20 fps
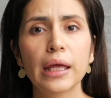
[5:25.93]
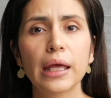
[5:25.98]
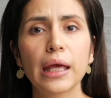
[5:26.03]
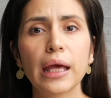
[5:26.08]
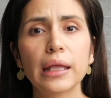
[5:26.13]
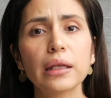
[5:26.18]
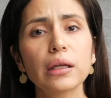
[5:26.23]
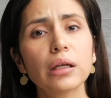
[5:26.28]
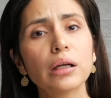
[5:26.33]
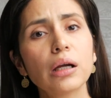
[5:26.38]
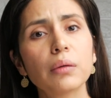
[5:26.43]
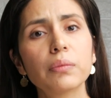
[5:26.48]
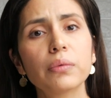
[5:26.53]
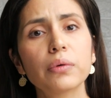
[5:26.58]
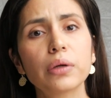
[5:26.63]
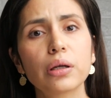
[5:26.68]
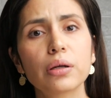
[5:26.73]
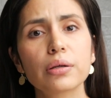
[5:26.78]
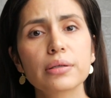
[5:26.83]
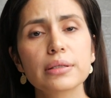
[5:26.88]
And then a couple
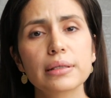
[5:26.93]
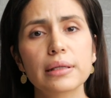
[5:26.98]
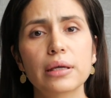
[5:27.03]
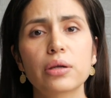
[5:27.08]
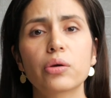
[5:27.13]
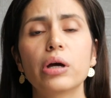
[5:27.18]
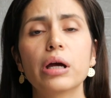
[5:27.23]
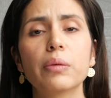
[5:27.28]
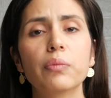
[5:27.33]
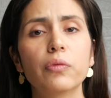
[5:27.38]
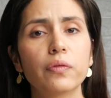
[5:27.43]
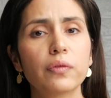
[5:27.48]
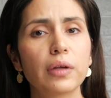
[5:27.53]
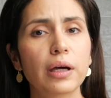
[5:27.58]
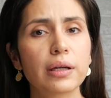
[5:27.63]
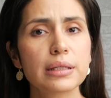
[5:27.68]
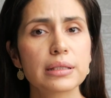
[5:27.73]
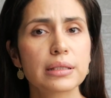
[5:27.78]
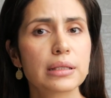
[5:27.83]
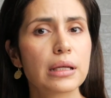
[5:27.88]
of years later, I moved
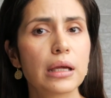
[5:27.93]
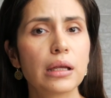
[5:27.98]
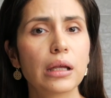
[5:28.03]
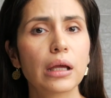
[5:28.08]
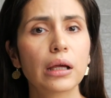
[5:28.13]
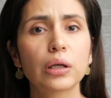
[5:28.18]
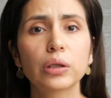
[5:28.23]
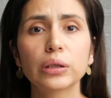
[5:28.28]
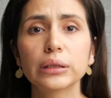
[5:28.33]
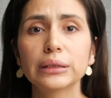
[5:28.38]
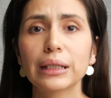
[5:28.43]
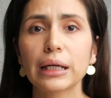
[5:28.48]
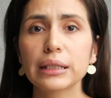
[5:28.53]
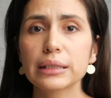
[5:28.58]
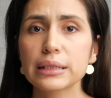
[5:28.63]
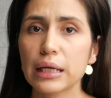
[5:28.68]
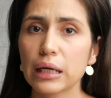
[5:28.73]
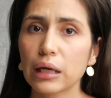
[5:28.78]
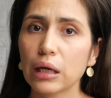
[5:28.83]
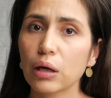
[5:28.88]
out of state and could not
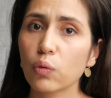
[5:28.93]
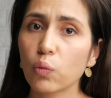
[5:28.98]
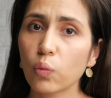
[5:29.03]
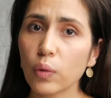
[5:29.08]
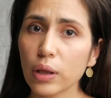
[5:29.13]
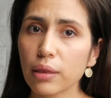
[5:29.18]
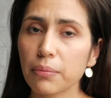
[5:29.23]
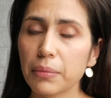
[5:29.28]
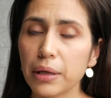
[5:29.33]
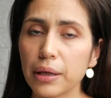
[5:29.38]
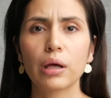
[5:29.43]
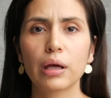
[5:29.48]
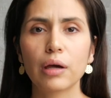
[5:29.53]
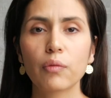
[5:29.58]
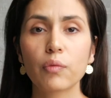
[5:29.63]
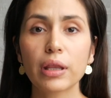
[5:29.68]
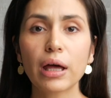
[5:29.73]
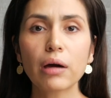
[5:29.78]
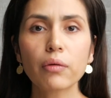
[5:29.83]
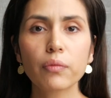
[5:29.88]
take it with me. And
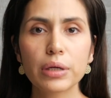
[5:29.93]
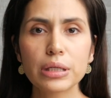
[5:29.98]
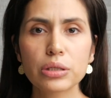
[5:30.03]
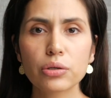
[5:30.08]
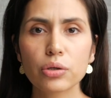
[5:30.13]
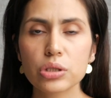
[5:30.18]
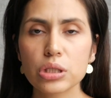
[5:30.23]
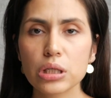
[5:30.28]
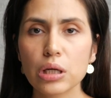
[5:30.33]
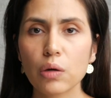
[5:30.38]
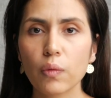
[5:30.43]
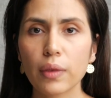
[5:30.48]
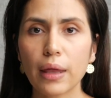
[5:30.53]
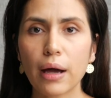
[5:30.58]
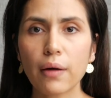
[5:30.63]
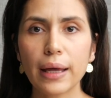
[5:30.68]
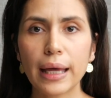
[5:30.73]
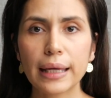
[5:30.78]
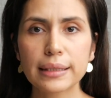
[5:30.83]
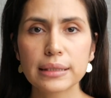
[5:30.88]
without researching,
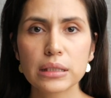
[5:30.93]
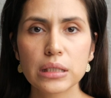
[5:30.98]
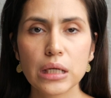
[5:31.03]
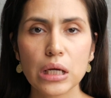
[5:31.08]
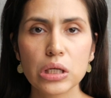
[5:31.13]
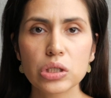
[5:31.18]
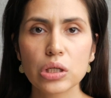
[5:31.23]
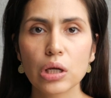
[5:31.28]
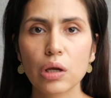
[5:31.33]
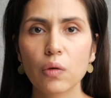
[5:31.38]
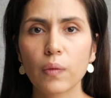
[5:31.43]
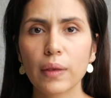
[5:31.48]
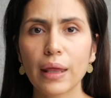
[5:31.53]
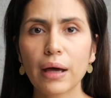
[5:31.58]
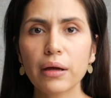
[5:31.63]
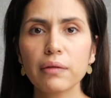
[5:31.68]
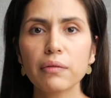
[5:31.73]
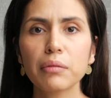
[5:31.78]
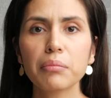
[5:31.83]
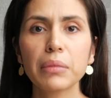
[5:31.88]
without hesitation,
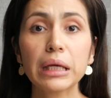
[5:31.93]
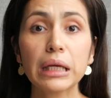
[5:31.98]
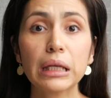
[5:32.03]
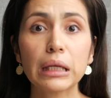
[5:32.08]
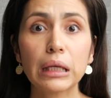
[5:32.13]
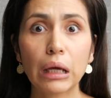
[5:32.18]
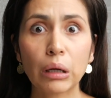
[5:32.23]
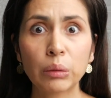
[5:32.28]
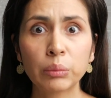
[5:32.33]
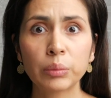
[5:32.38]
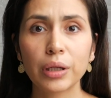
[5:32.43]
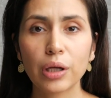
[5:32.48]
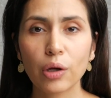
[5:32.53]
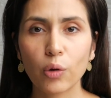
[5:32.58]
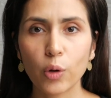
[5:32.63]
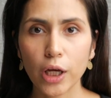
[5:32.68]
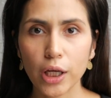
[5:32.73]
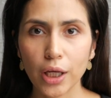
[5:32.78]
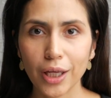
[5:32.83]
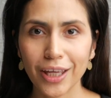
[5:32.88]
without even making nail money
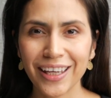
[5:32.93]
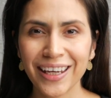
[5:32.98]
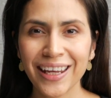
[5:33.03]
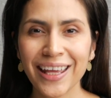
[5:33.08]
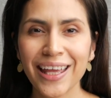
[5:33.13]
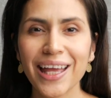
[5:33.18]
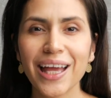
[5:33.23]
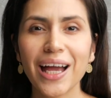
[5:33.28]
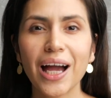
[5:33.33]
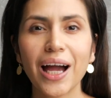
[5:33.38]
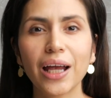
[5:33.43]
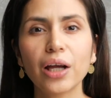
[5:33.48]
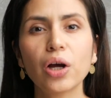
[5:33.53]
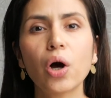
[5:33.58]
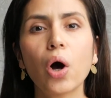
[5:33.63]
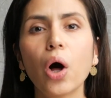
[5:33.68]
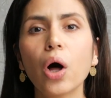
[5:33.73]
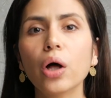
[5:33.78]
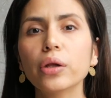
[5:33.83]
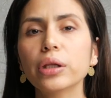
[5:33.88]
quite yet, I
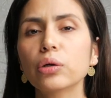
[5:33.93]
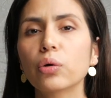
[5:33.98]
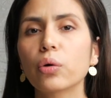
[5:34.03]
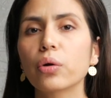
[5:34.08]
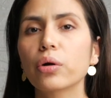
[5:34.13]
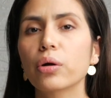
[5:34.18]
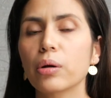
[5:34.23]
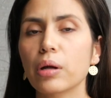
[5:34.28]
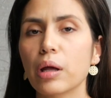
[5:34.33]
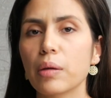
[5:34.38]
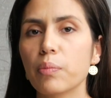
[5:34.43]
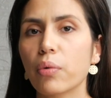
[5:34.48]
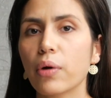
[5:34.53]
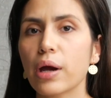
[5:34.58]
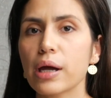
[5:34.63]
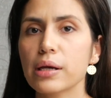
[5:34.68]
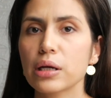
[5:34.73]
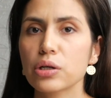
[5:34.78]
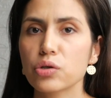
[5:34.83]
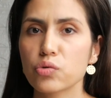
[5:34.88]
called and ordered a
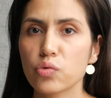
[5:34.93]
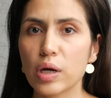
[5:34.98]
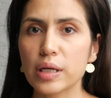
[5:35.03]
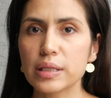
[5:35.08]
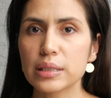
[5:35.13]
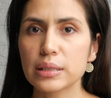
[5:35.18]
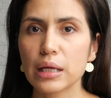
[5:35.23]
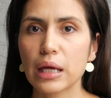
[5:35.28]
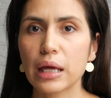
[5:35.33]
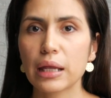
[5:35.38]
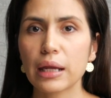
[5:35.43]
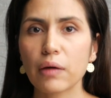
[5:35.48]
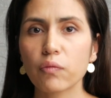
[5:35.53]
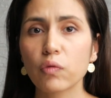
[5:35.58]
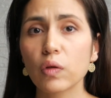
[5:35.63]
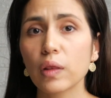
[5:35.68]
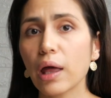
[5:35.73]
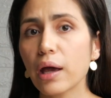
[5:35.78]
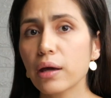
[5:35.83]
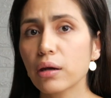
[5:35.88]
brand I trust and have
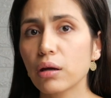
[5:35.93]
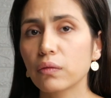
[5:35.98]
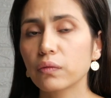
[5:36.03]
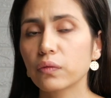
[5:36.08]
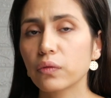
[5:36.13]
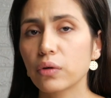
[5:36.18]
relied on for